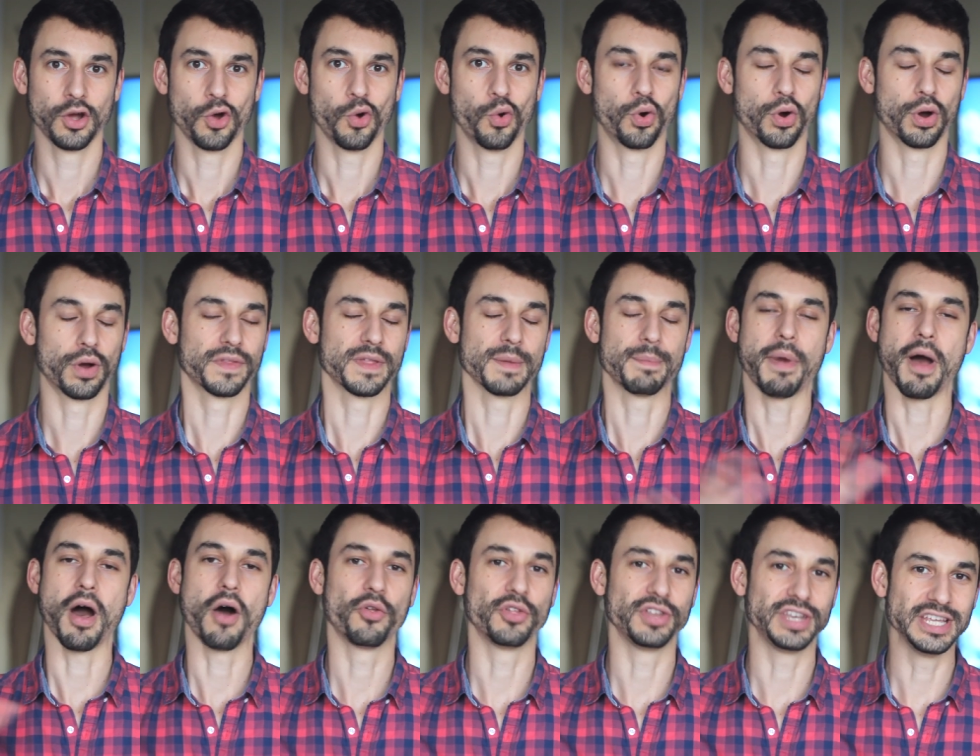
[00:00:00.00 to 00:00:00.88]
Or the
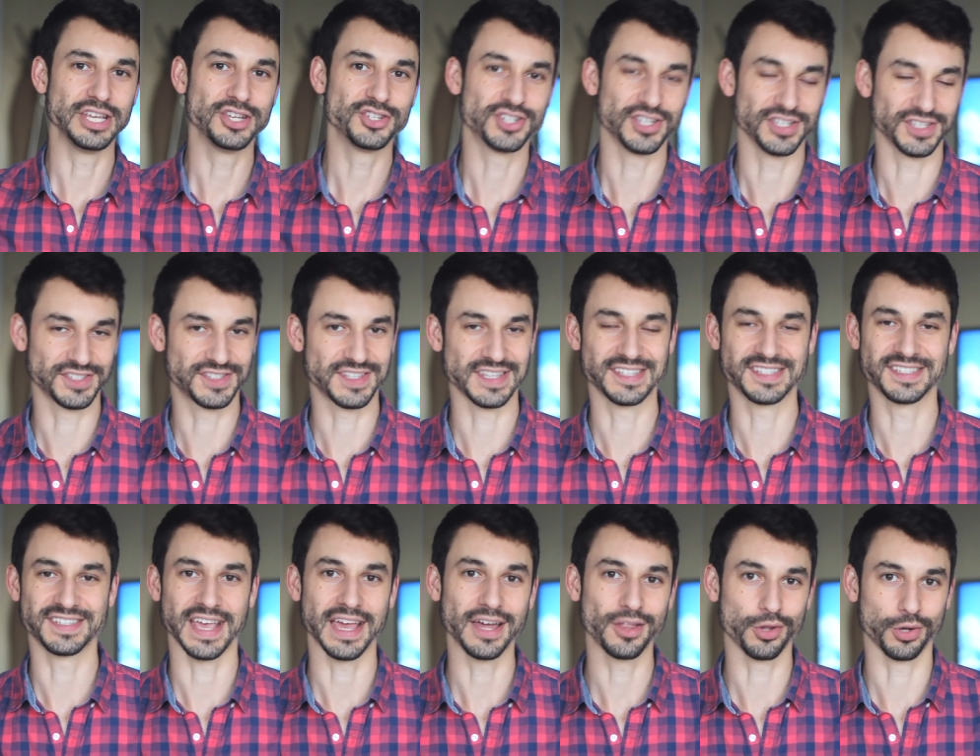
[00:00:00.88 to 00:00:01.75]
Polynesians, the
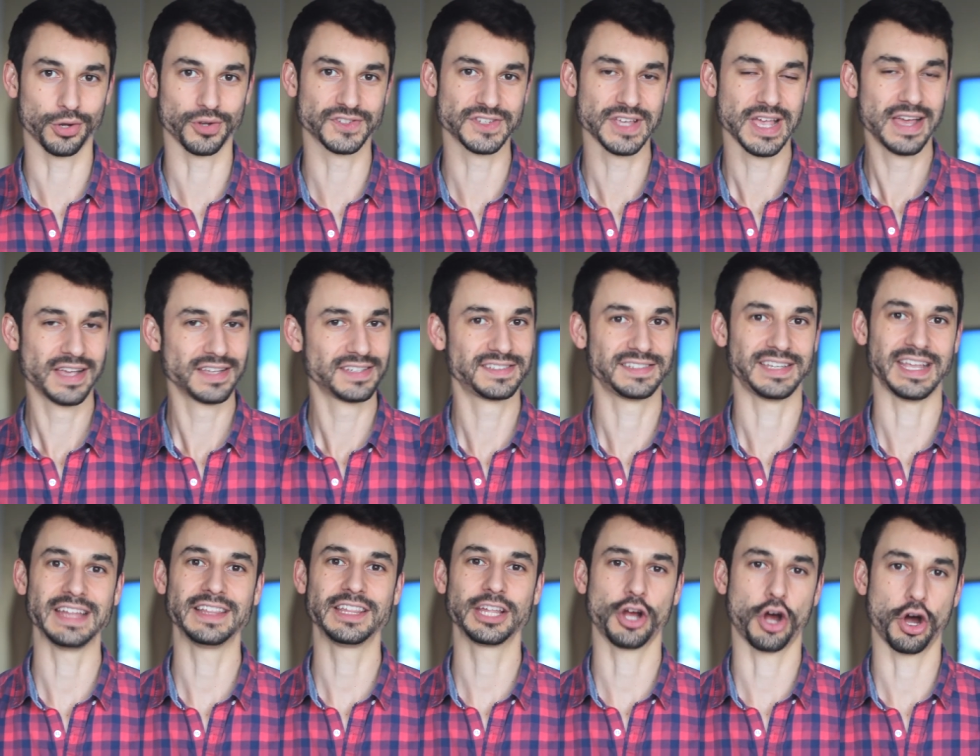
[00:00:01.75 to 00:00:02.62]
sailors,
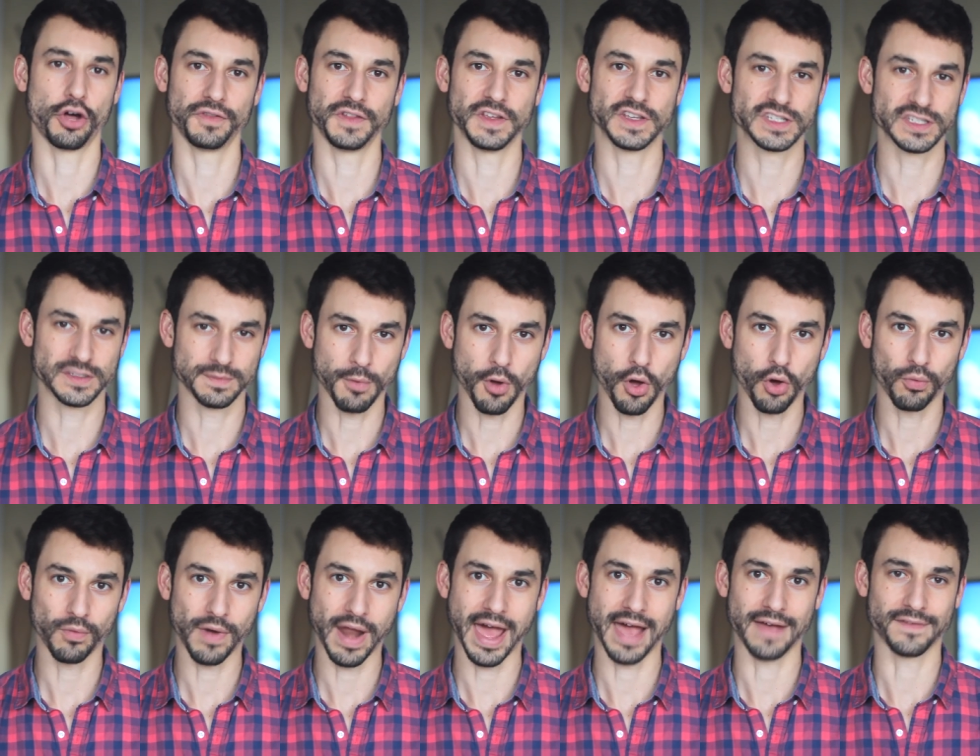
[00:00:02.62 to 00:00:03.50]
sailing on these
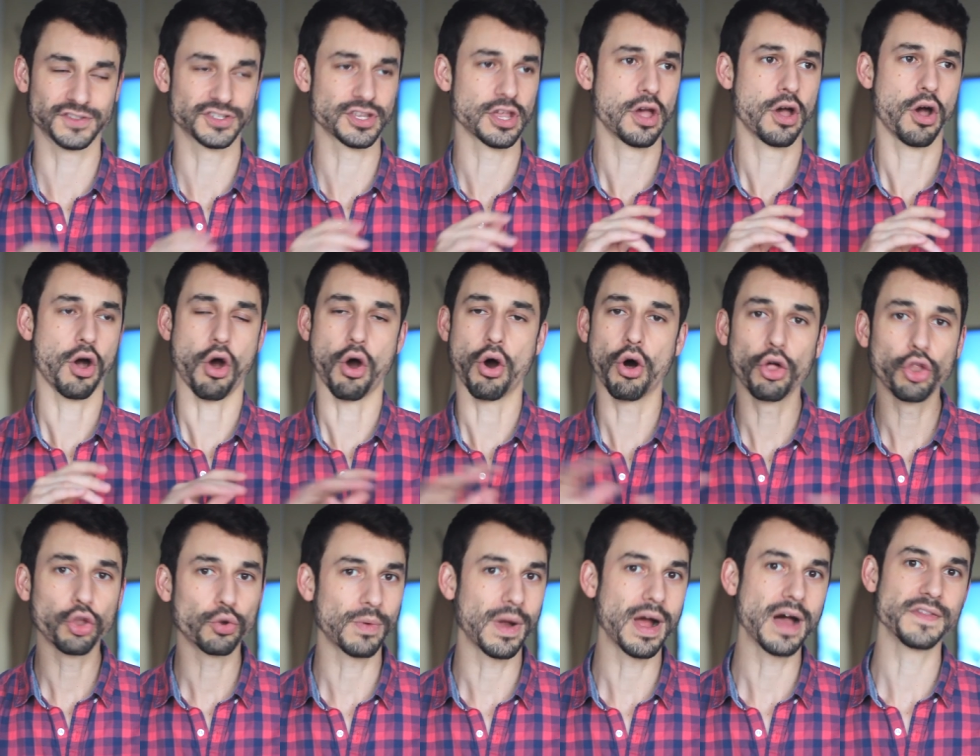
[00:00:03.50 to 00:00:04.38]
small rafts
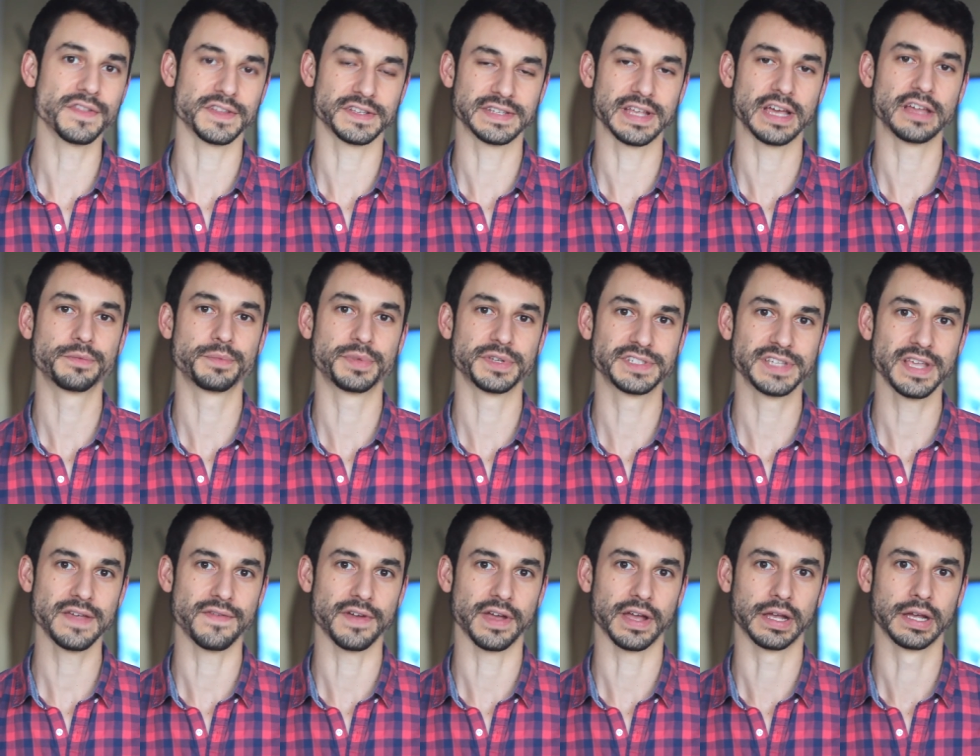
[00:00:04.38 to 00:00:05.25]
all around the South
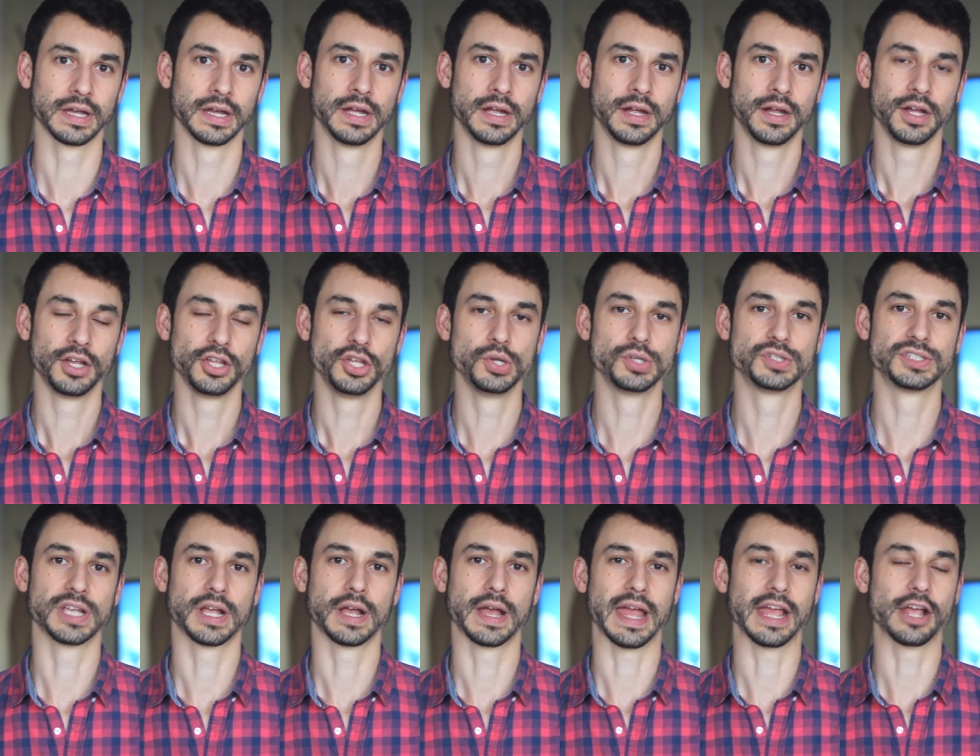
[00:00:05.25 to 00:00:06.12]
Pacific
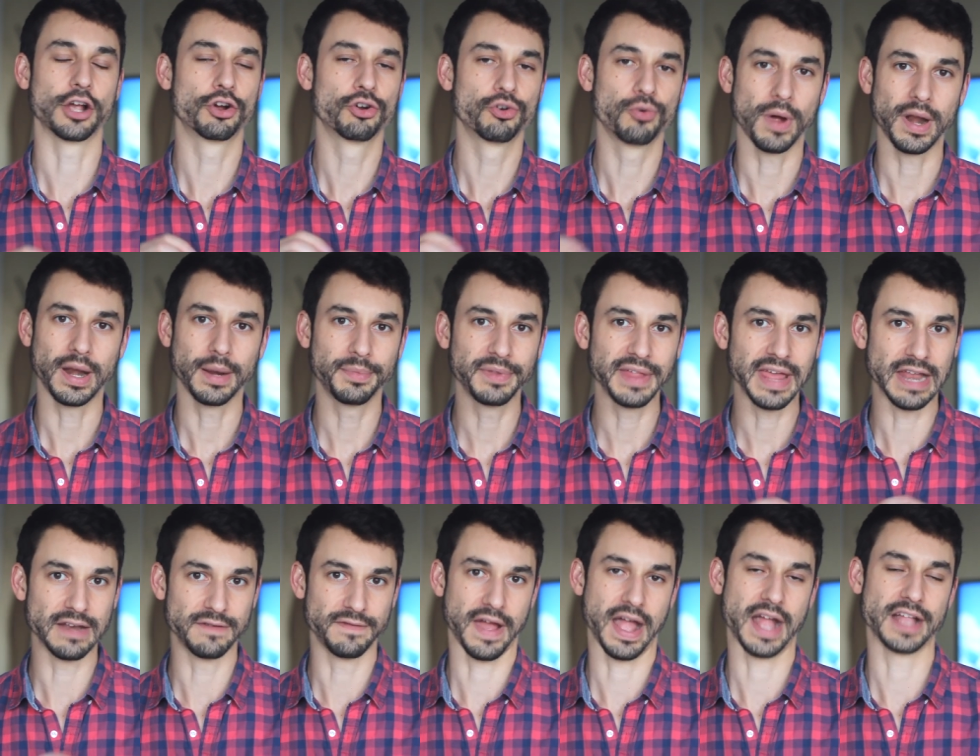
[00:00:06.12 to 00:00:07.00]
using incredibly
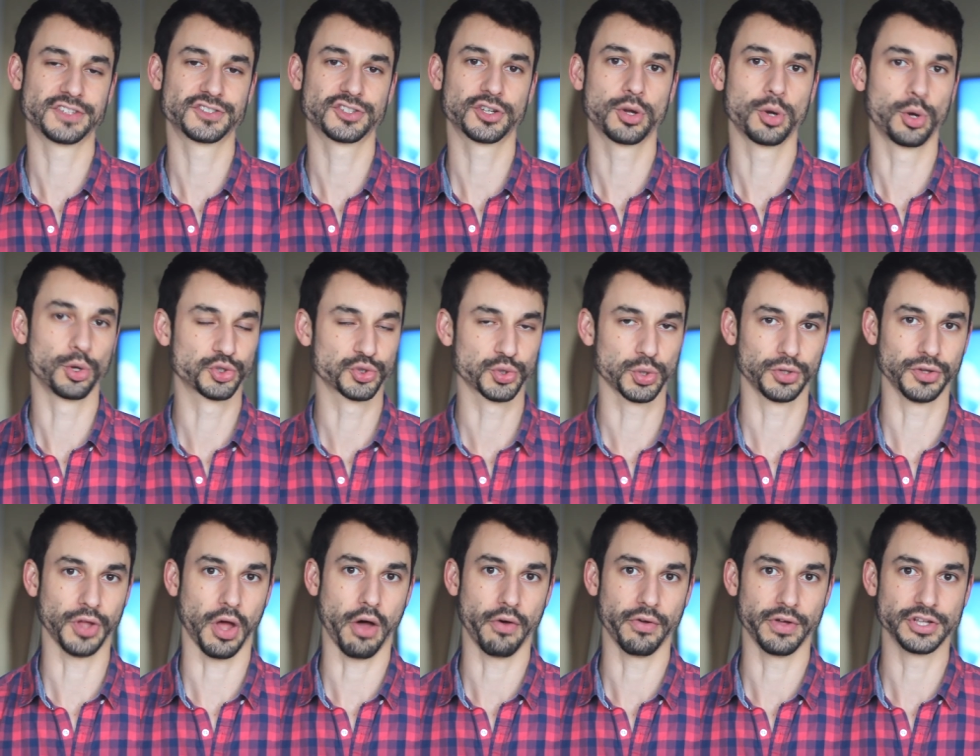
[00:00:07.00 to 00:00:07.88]
advanced cultural
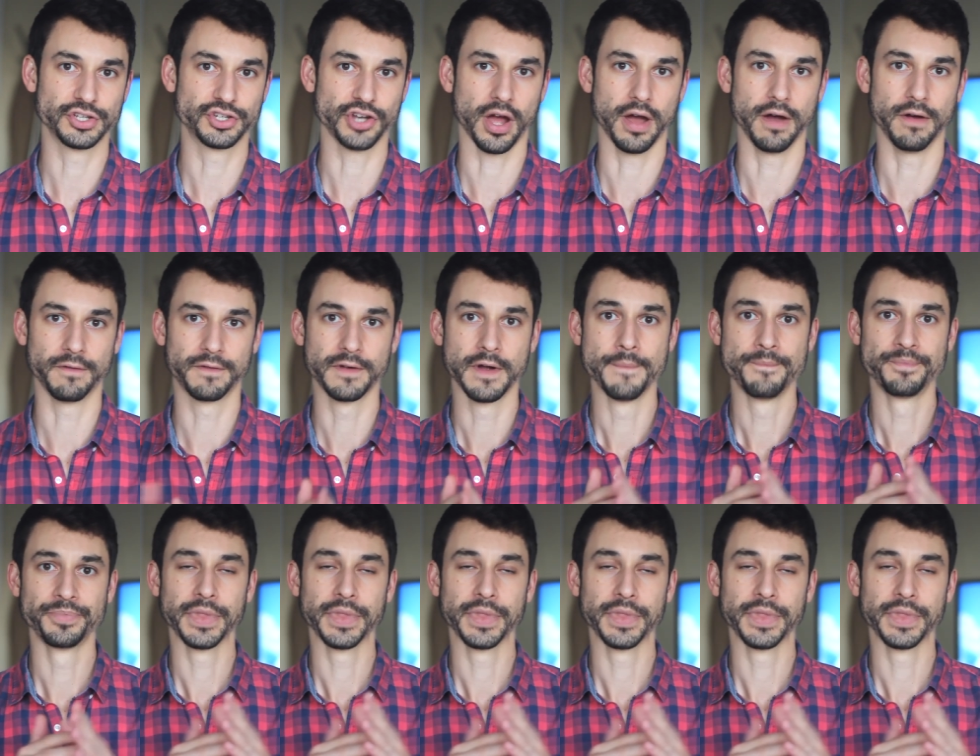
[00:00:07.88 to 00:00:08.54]
knowledge of